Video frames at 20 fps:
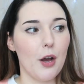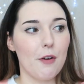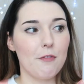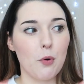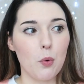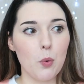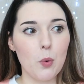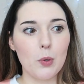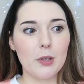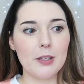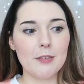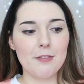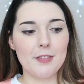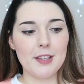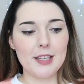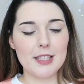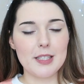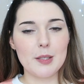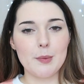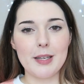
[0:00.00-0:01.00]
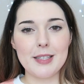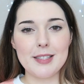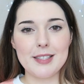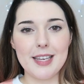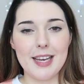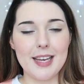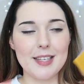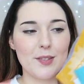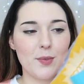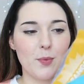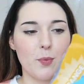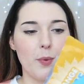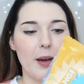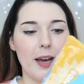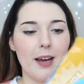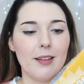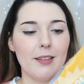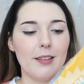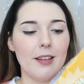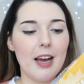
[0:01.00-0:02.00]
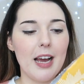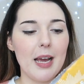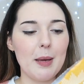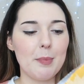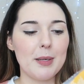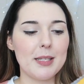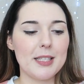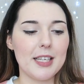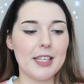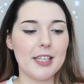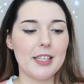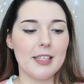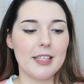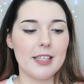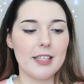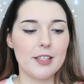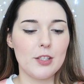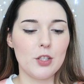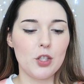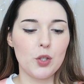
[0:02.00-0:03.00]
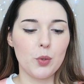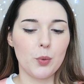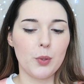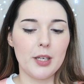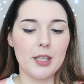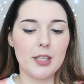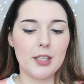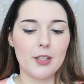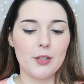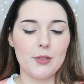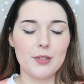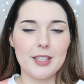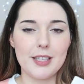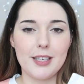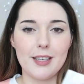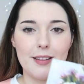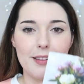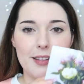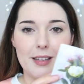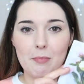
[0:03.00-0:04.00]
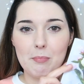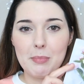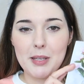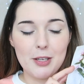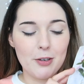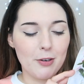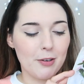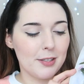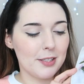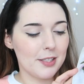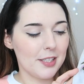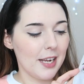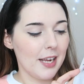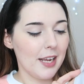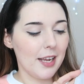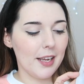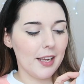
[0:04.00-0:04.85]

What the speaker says: For all of these ones as well, I particularly enjoyed using the Beyond